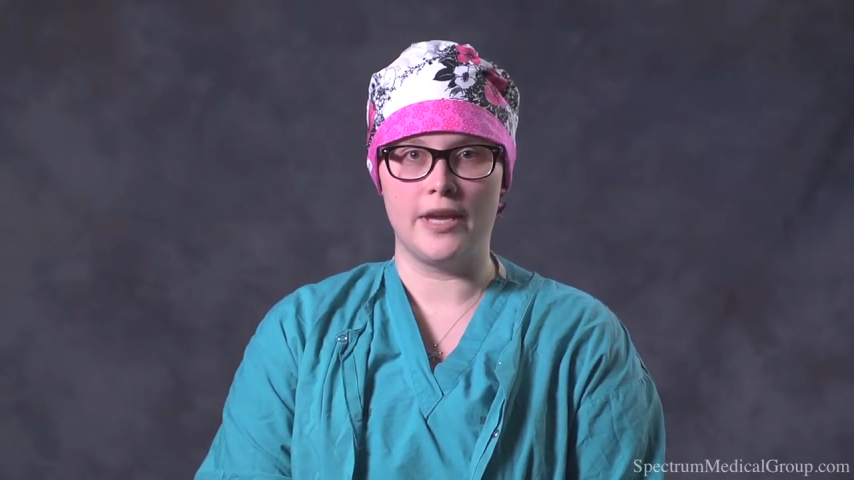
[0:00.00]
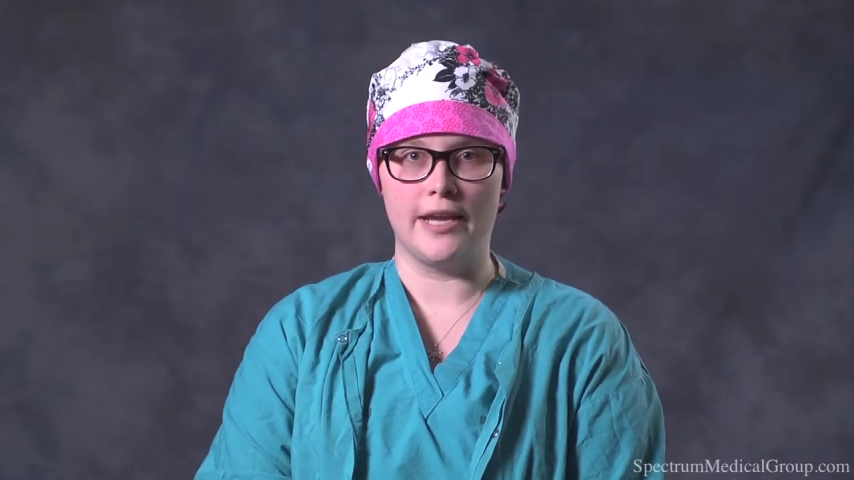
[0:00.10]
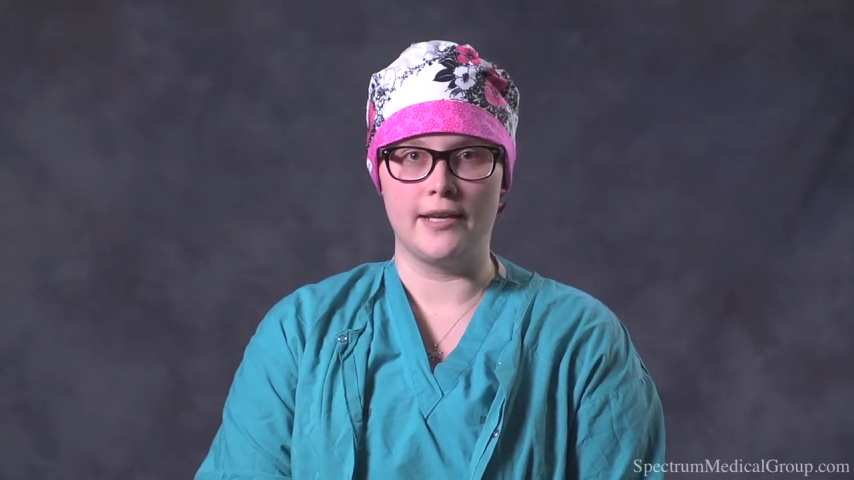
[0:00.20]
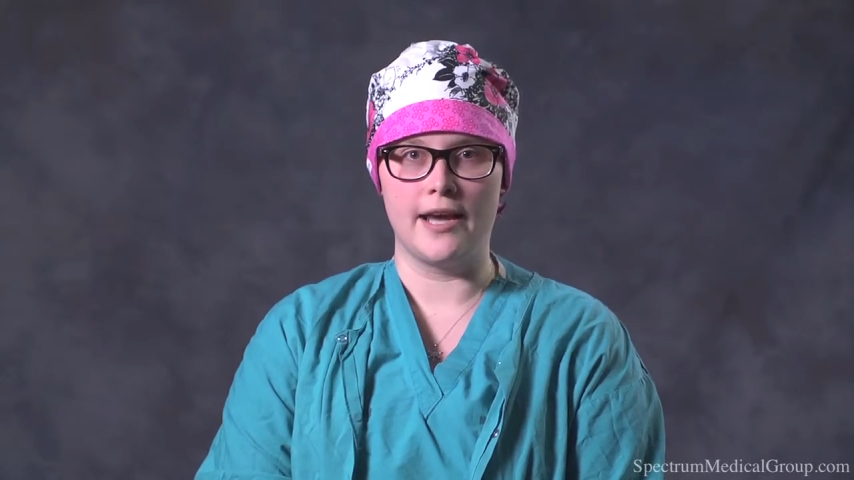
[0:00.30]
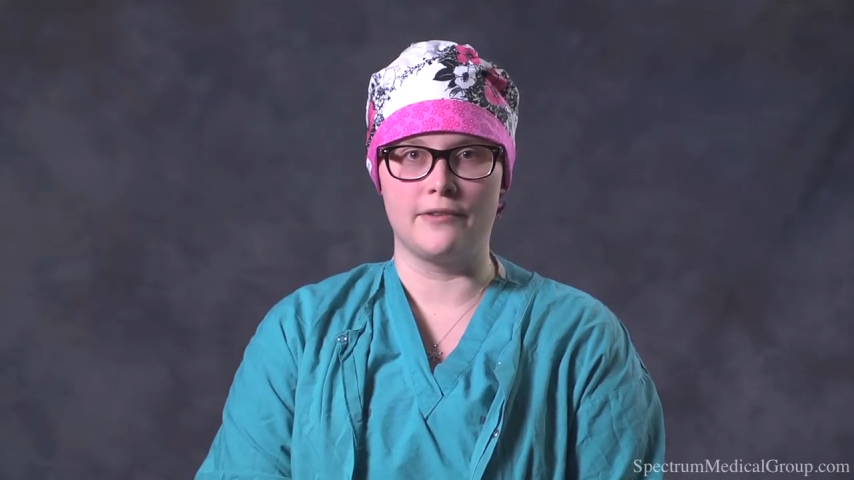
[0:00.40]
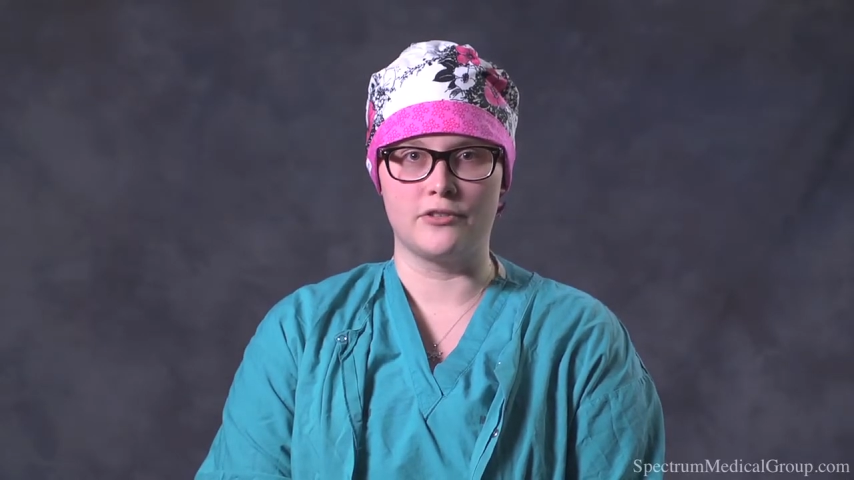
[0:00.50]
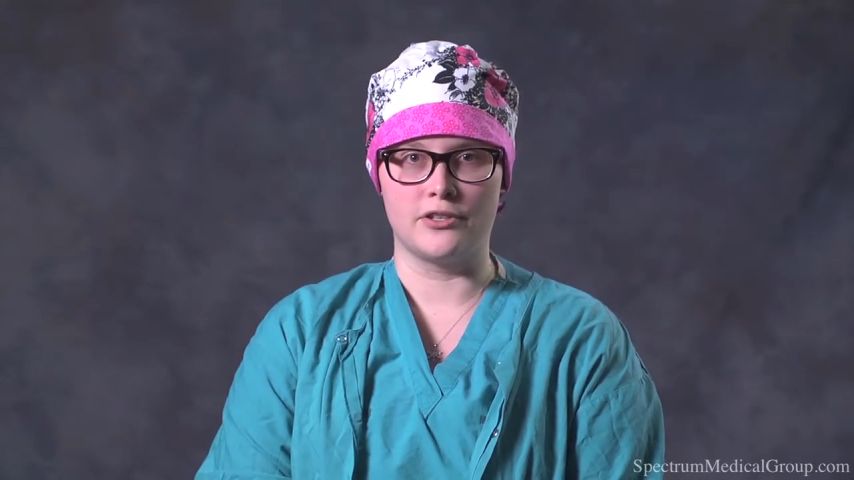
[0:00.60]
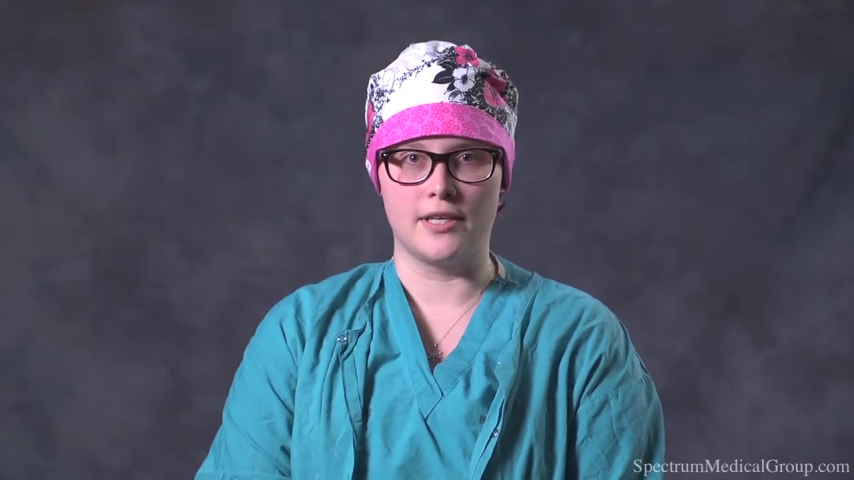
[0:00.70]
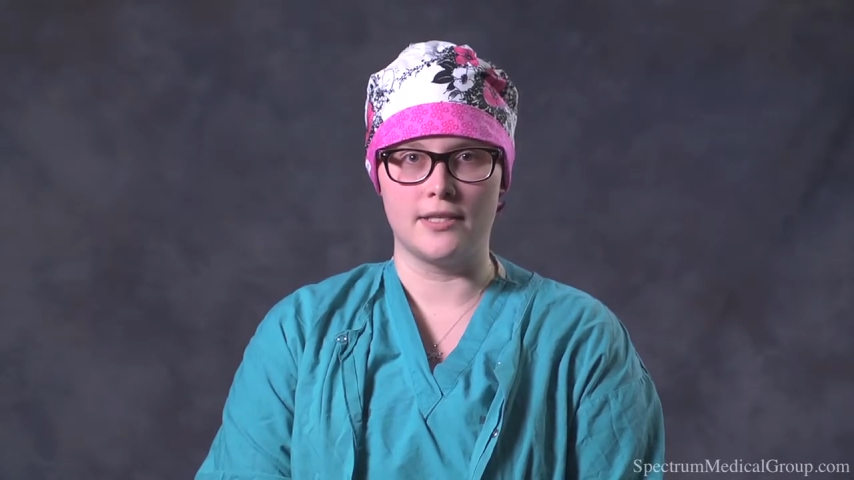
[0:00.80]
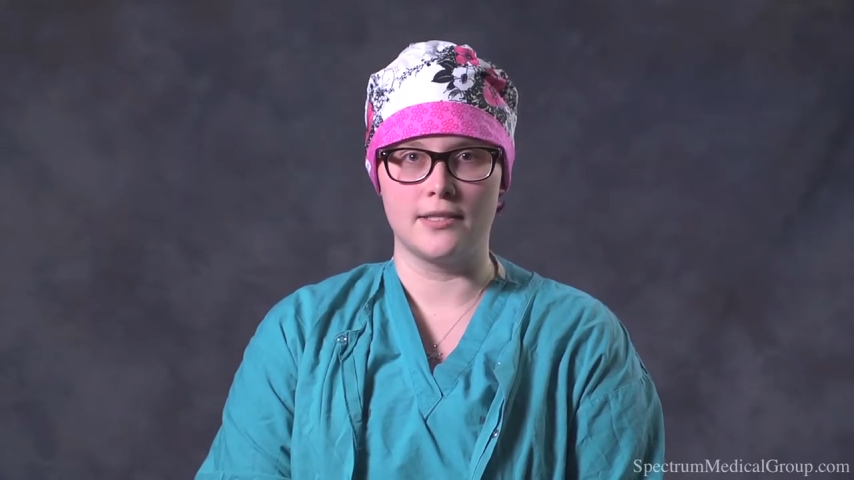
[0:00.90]
pain
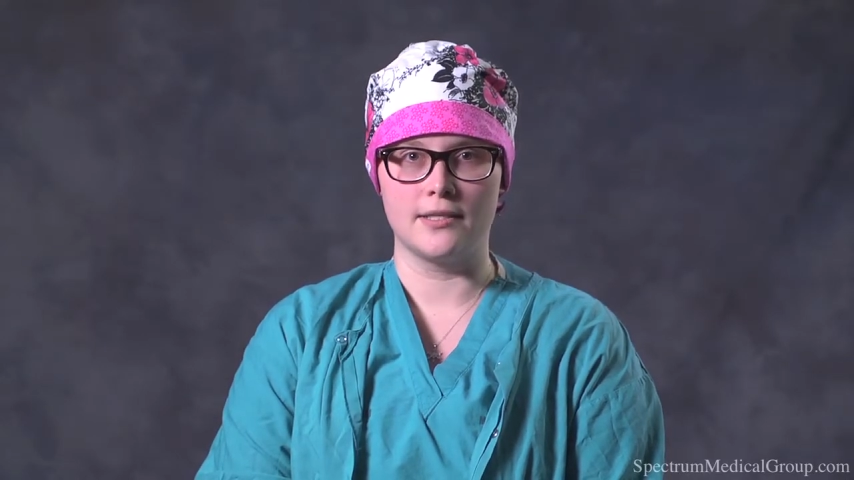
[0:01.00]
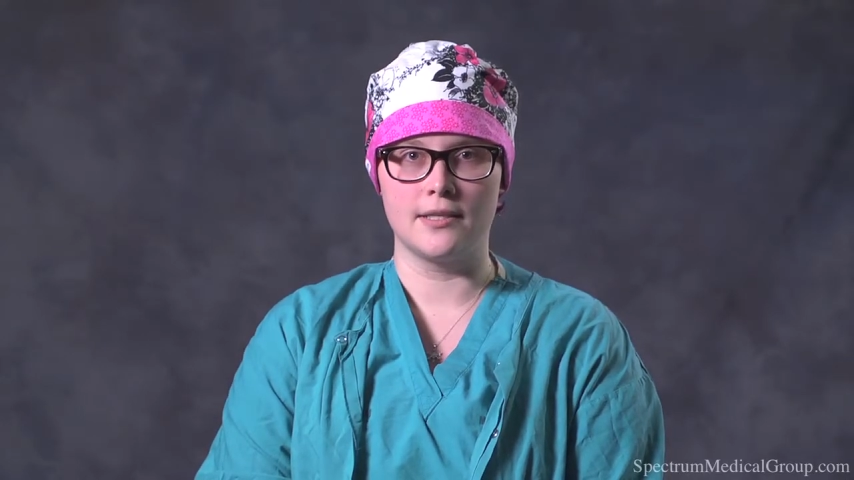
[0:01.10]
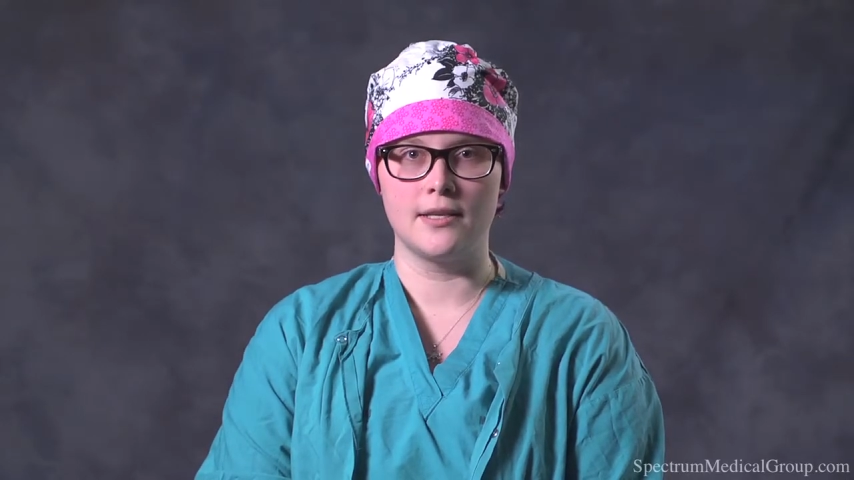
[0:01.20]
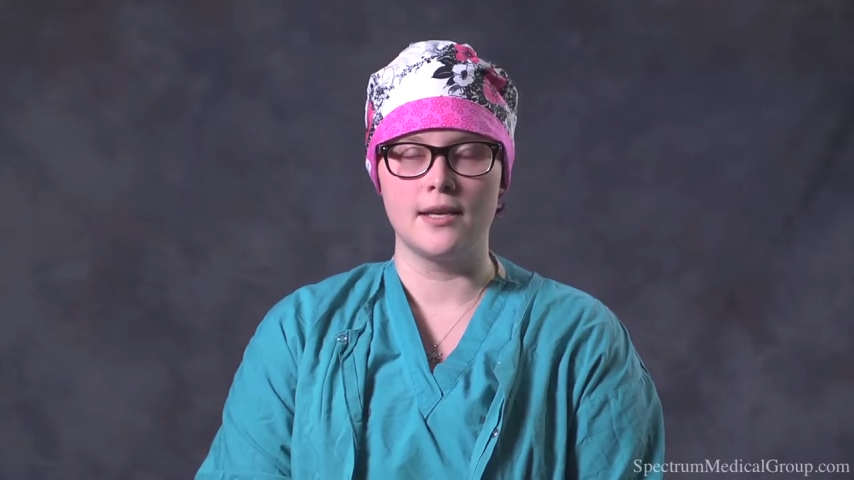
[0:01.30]
after this.